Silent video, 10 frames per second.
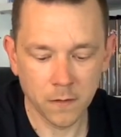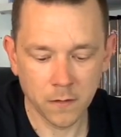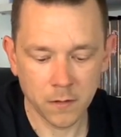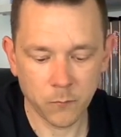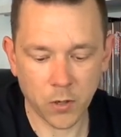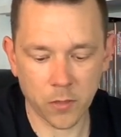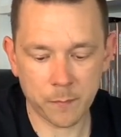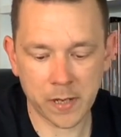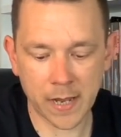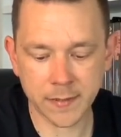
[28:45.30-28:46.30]
We've got the
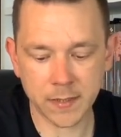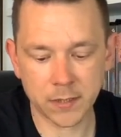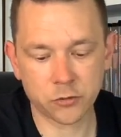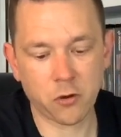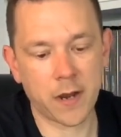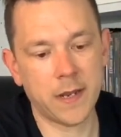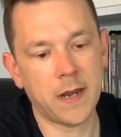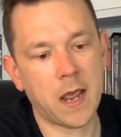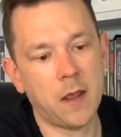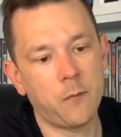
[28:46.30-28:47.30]
plastic tray in
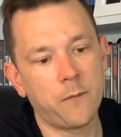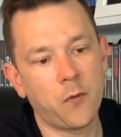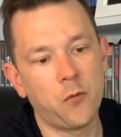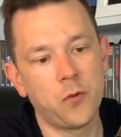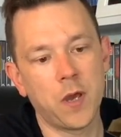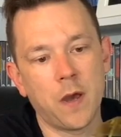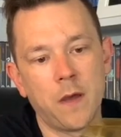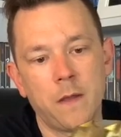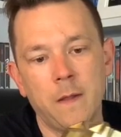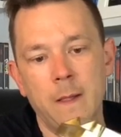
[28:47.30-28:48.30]
there with all your
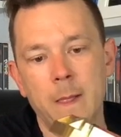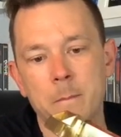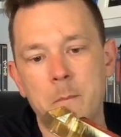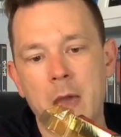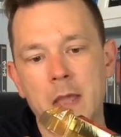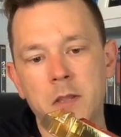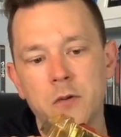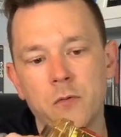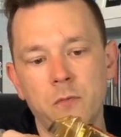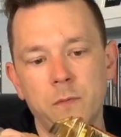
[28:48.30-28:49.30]
manual